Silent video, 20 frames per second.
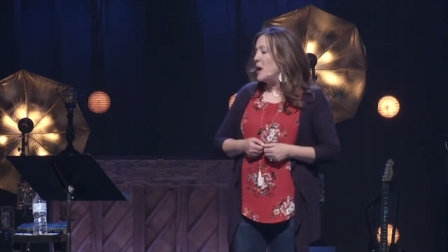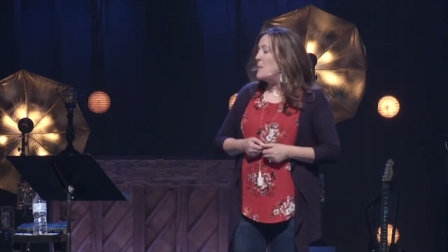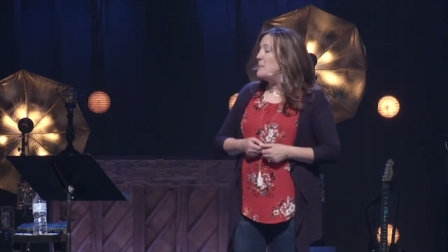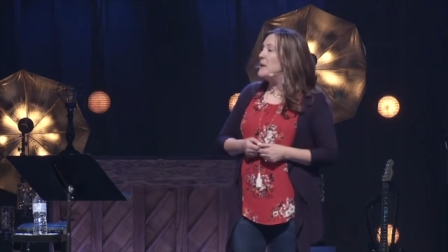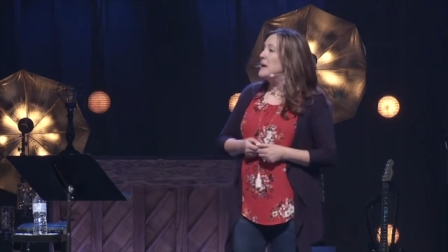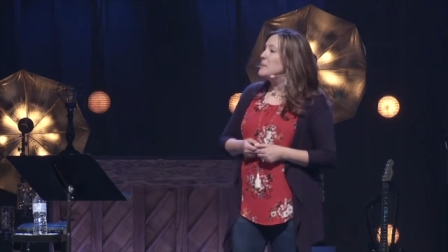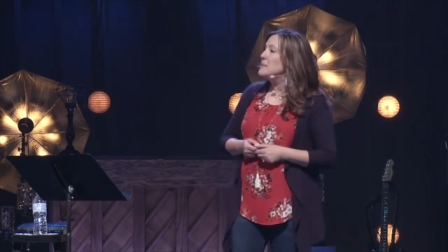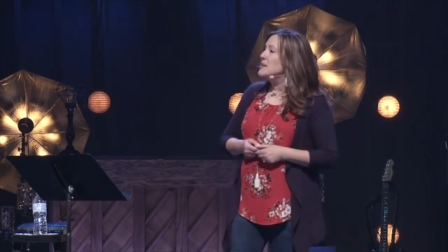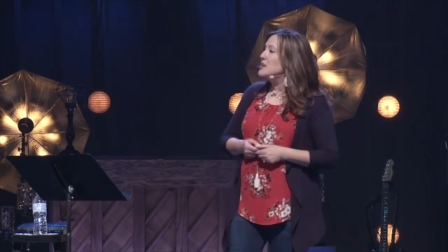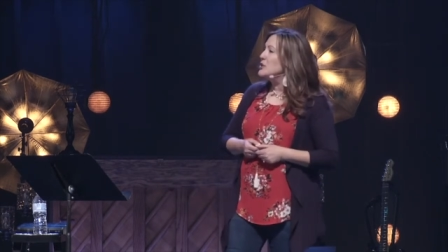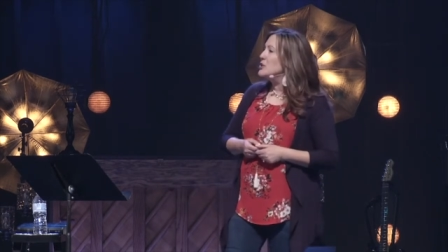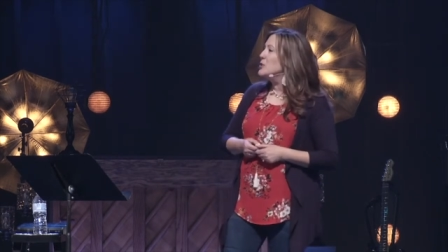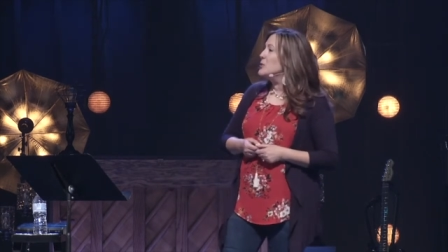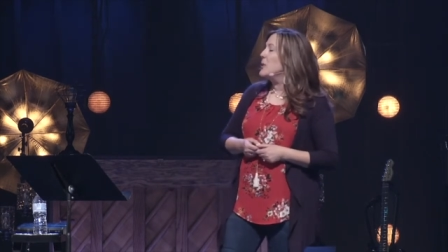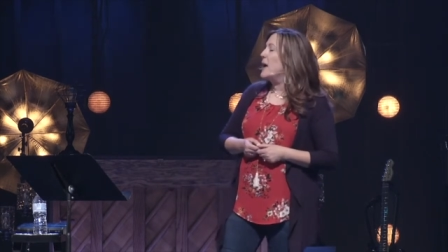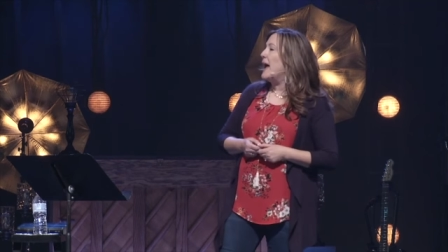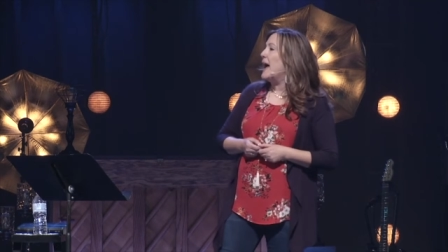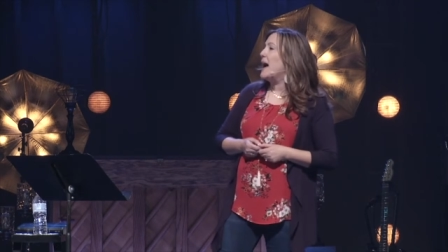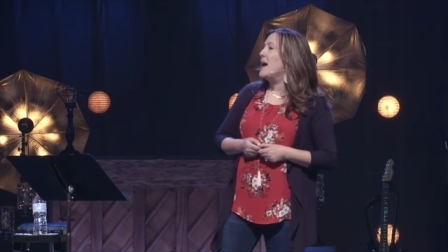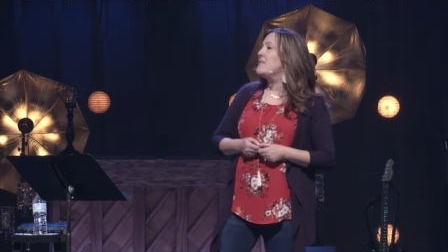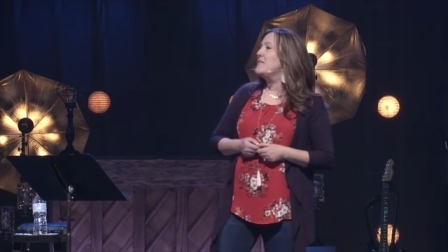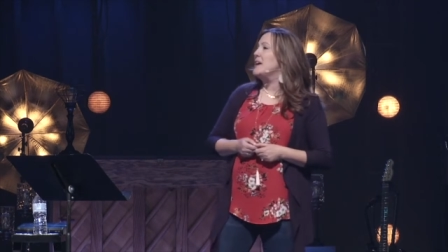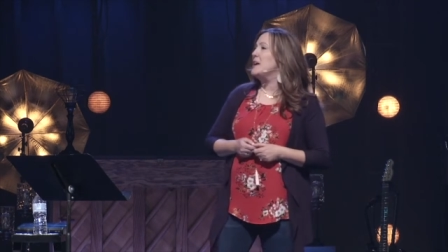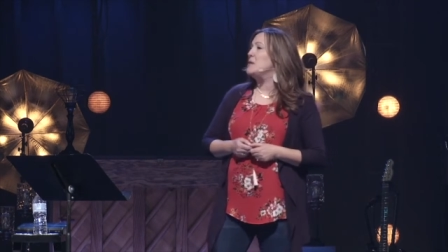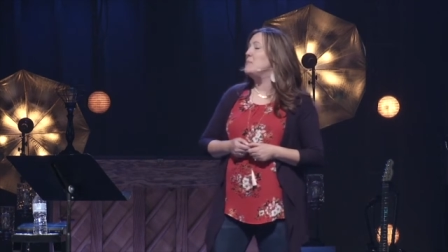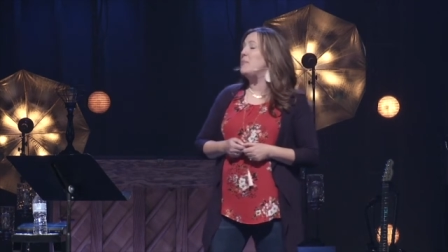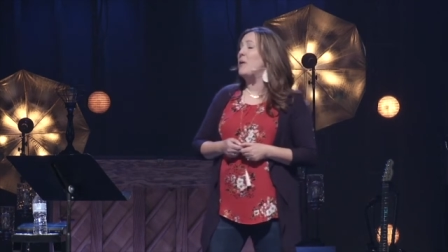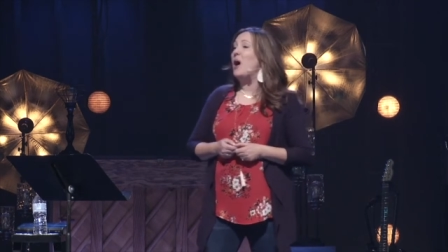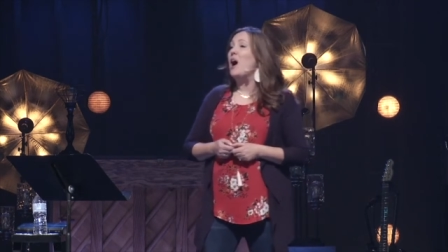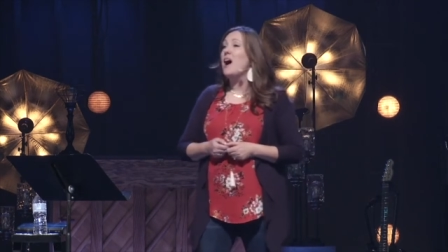Maybe you have
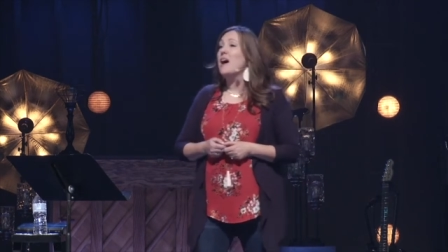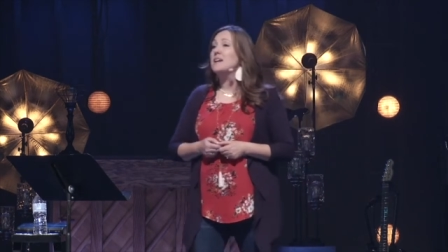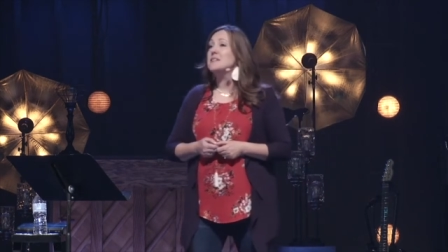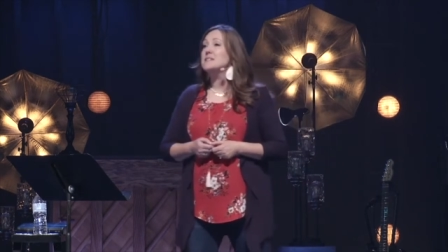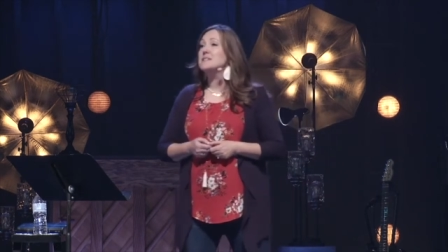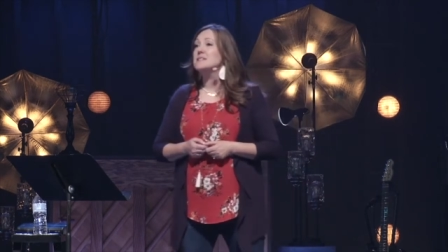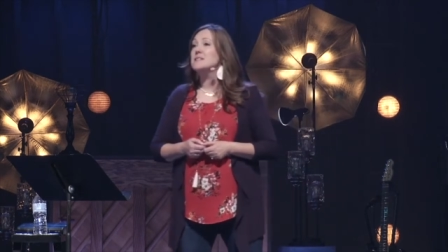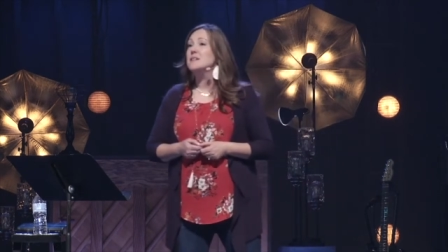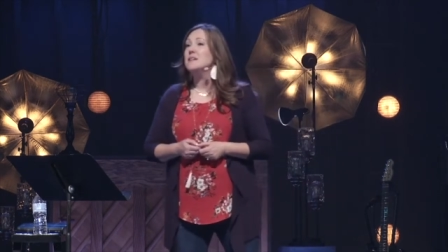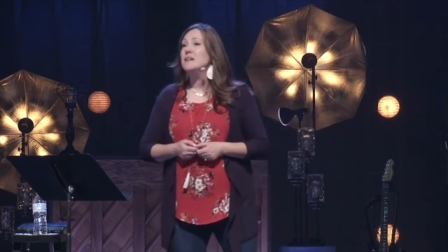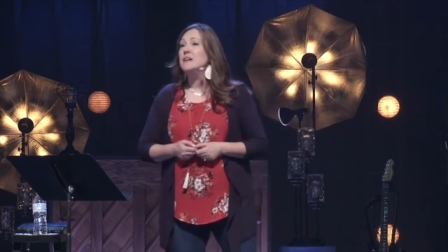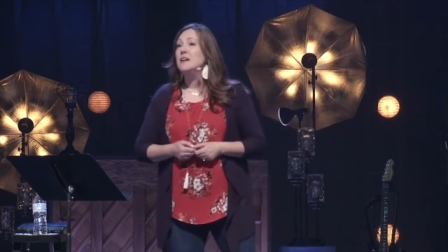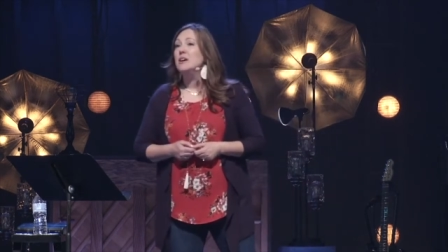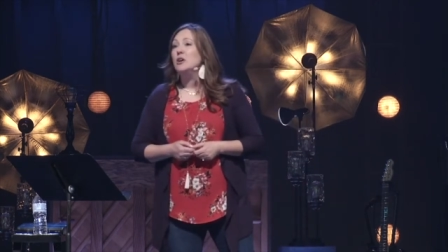a boss